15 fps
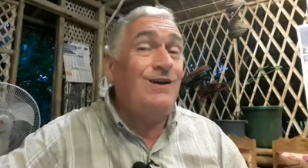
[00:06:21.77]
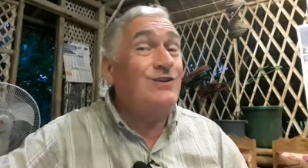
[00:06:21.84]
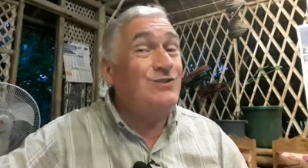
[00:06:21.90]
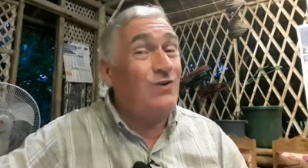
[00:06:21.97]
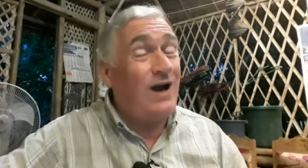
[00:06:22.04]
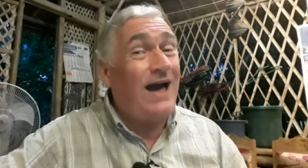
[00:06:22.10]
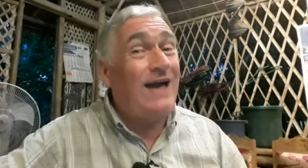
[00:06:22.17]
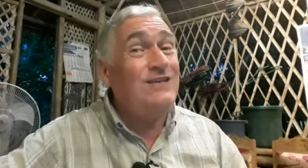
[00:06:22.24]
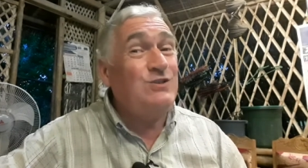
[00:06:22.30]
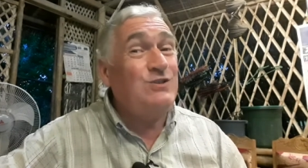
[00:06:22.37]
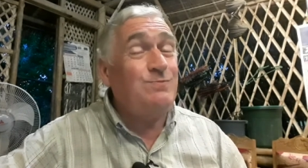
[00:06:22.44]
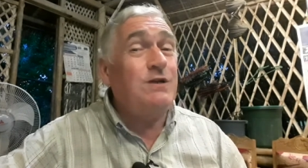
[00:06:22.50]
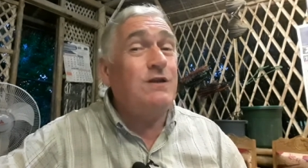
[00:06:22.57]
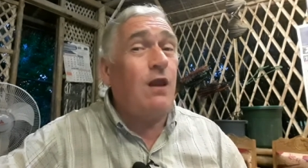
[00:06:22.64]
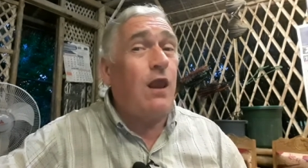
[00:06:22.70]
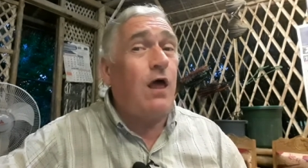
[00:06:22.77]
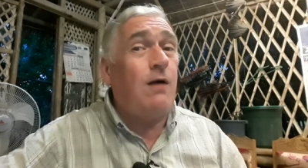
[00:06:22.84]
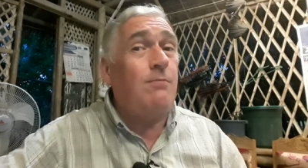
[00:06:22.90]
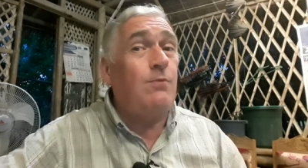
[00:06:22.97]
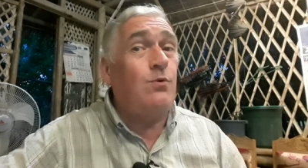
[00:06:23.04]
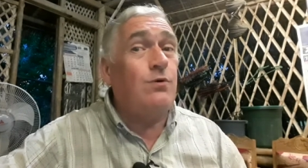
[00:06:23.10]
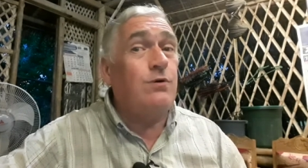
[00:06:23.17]
So I spend a
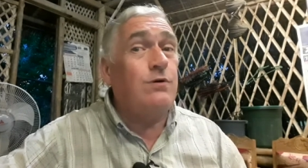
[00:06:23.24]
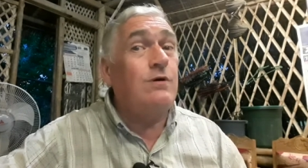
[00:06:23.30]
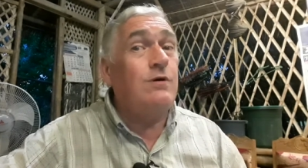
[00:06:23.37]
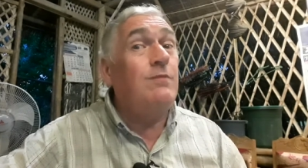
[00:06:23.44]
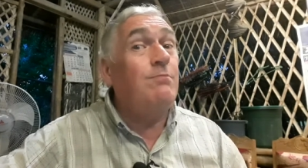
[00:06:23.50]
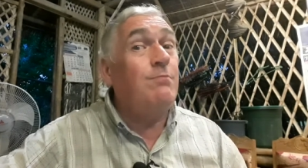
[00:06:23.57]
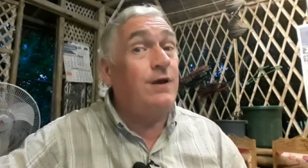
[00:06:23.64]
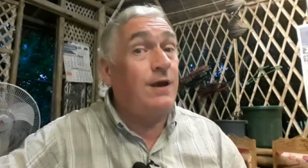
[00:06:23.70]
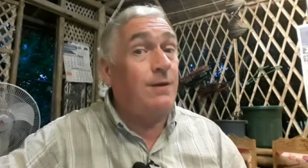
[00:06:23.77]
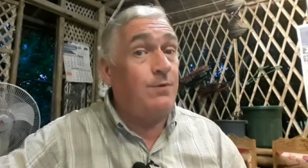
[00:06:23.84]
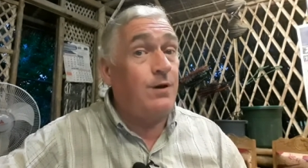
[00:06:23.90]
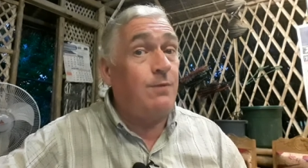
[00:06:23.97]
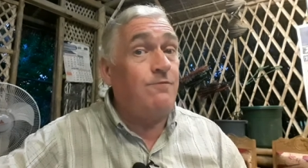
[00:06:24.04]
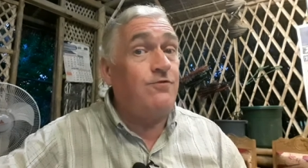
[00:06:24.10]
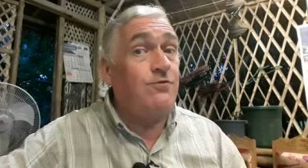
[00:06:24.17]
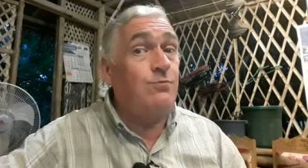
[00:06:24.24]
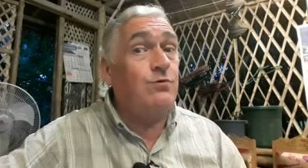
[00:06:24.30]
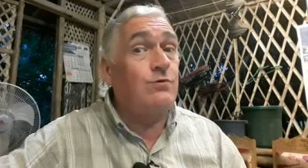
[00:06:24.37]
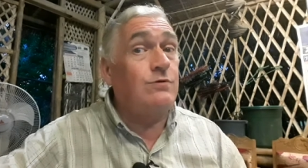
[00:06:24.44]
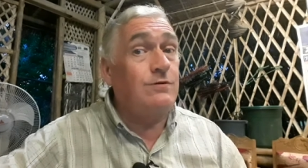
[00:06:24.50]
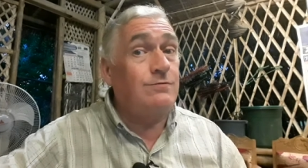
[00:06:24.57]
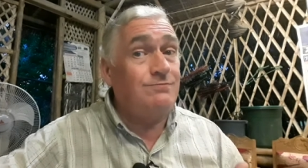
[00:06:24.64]
lot more, but I'm
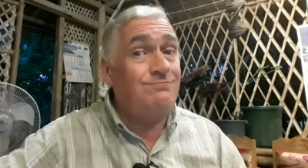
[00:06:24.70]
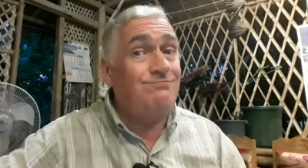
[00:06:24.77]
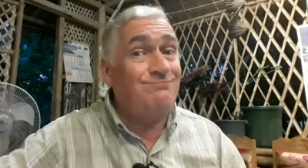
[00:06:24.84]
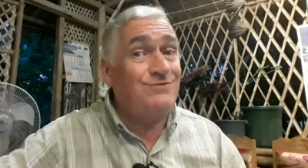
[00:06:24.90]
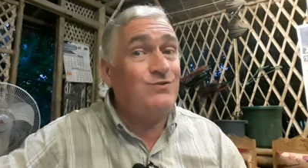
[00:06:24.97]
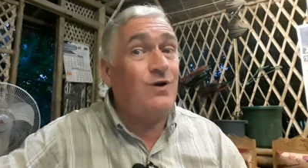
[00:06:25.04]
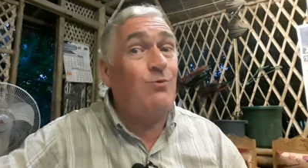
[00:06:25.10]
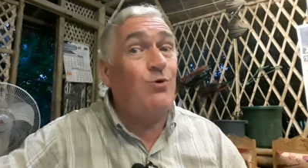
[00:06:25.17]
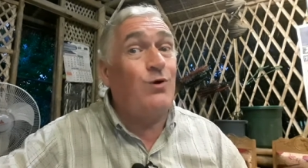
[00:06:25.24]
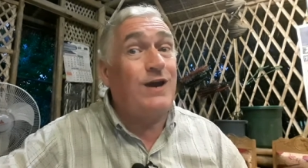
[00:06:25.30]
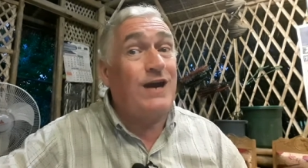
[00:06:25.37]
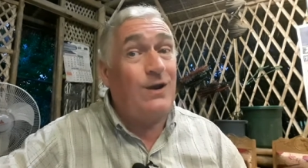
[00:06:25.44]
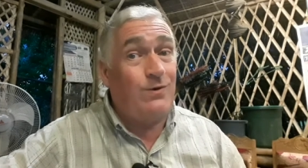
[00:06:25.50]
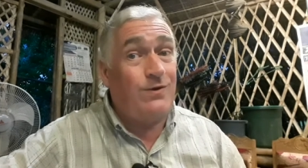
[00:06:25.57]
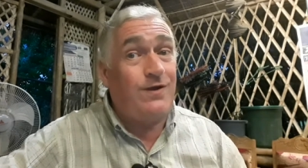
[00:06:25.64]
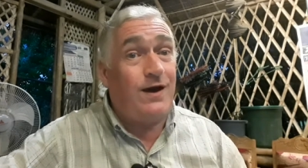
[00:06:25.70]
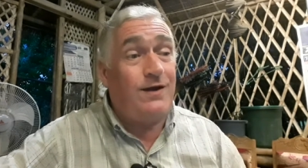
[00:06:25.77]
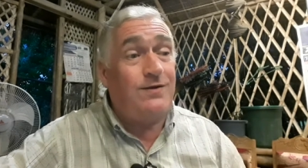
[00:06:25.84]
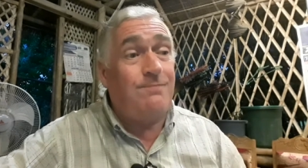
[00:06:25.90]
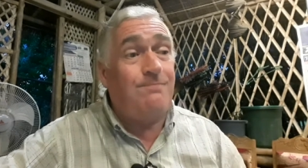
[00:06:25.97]
comfortable, so I'm okay with that.